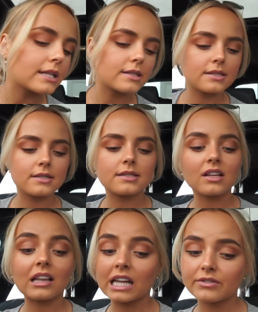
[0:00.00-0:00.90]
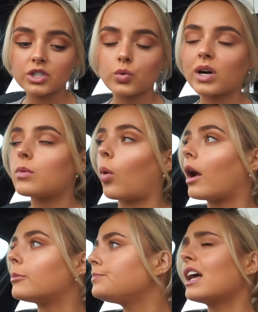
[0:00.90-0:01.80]
It's
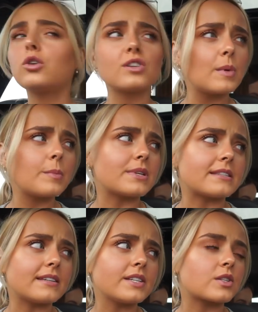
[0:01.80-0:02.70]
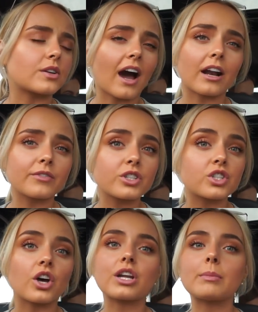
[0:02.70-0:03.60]
11.21. It looks a bit busy, so kind of concerned.